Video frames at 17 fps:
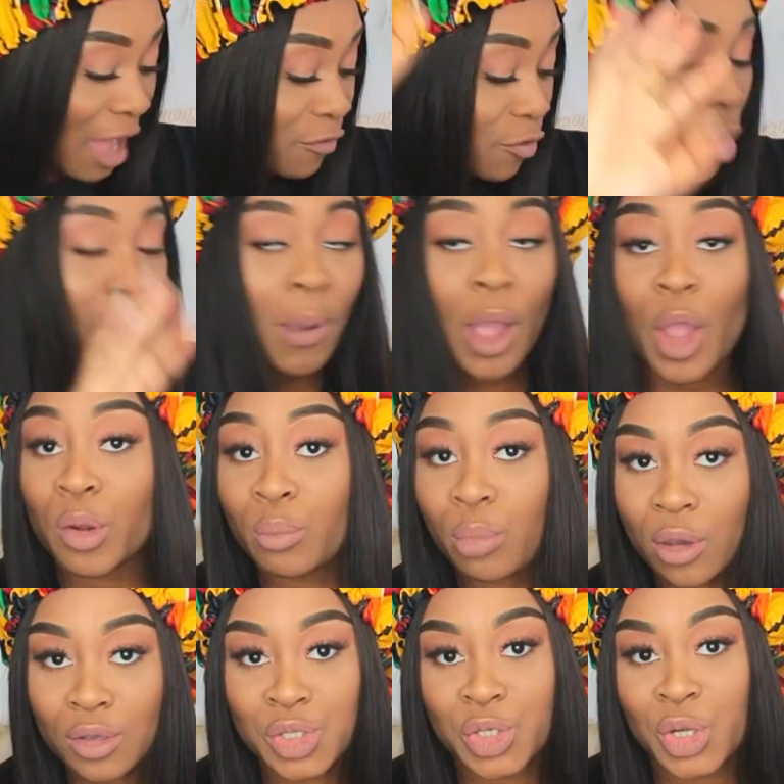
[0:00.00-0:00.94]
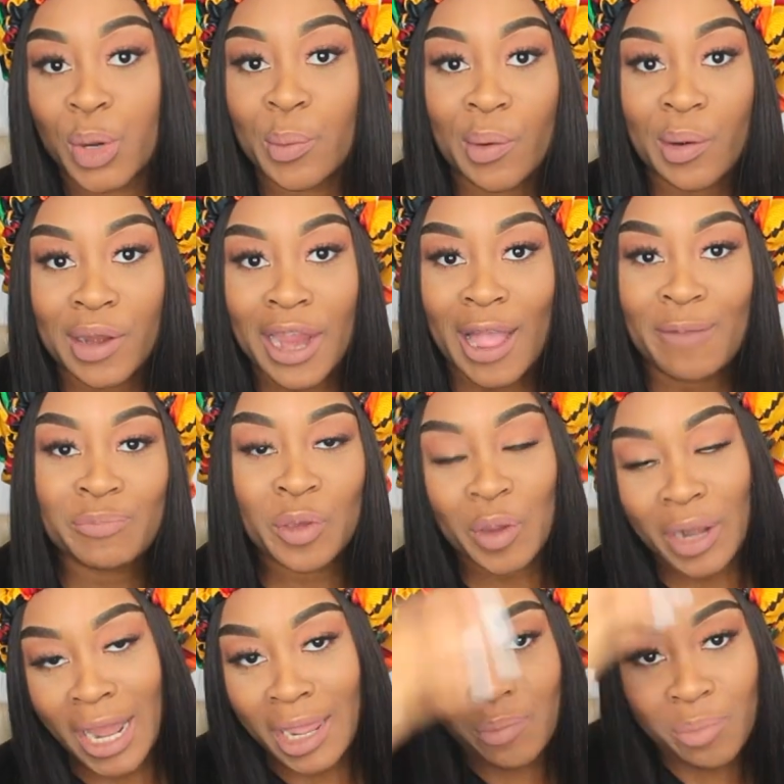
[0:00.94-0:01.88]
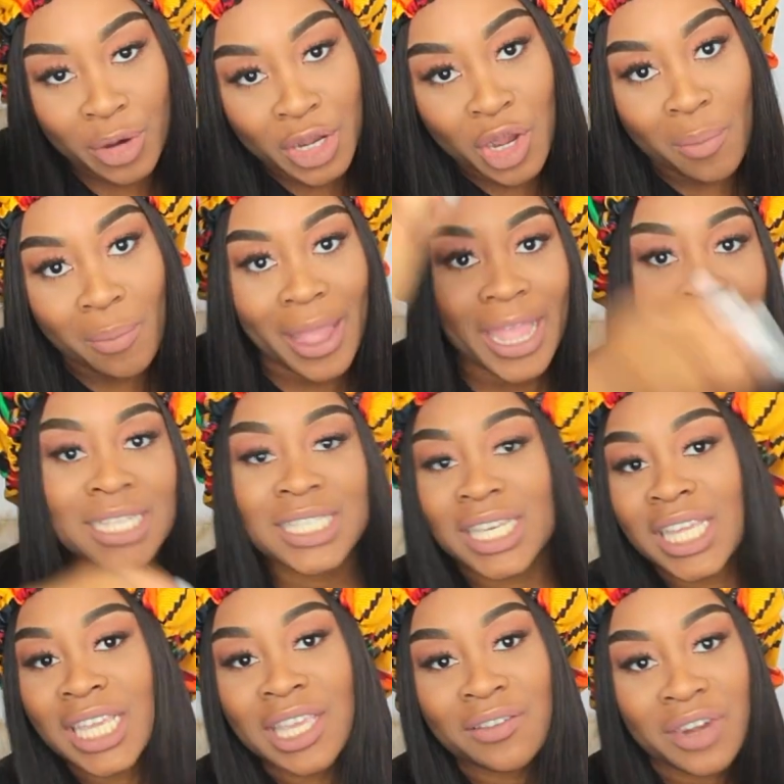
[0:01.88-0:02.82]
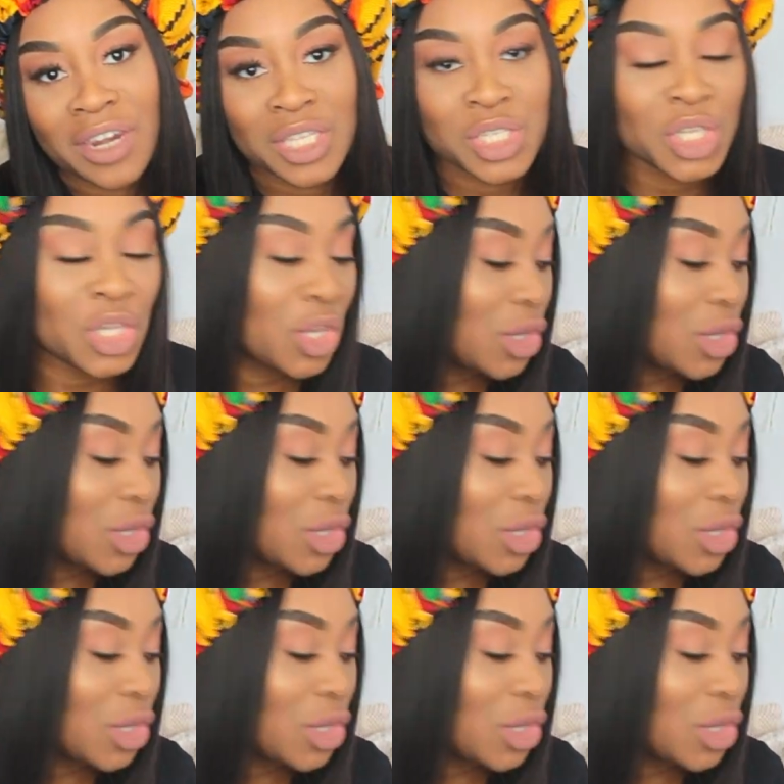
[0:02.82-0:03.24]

I've got my own box, so don't worry, I'm not like putting it on my head and then giving it to